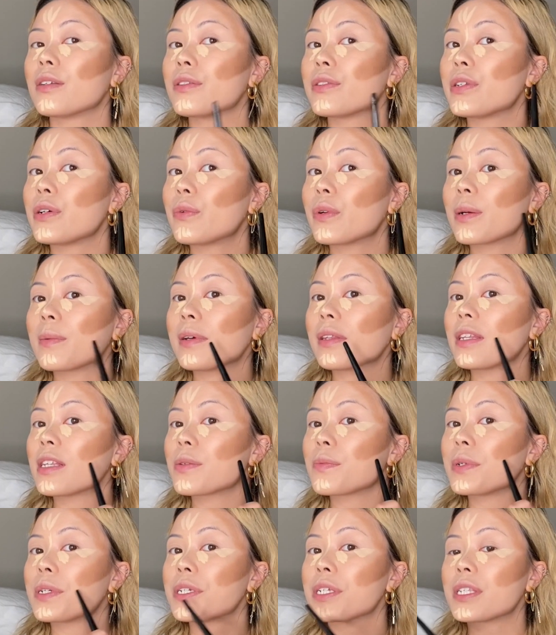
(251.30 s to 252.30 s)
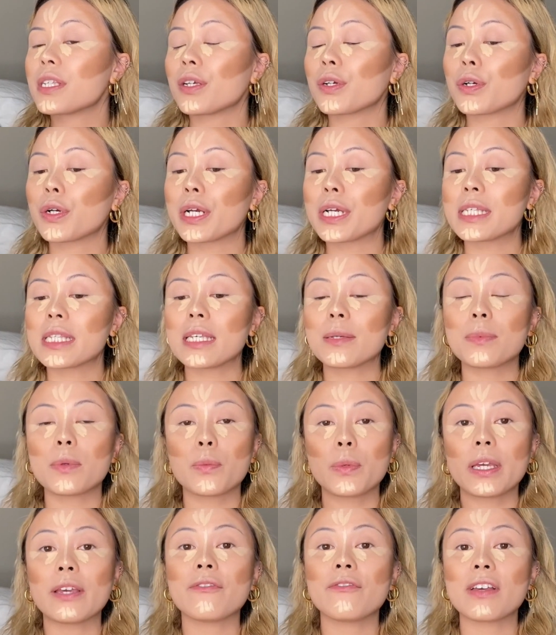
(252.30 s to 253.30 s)
don't worry about this one, she's a little crazy, but
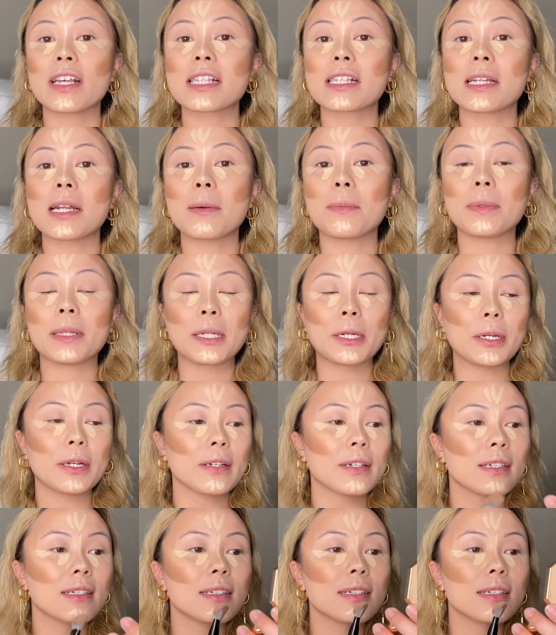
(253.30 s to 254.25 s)
we can fix it up later.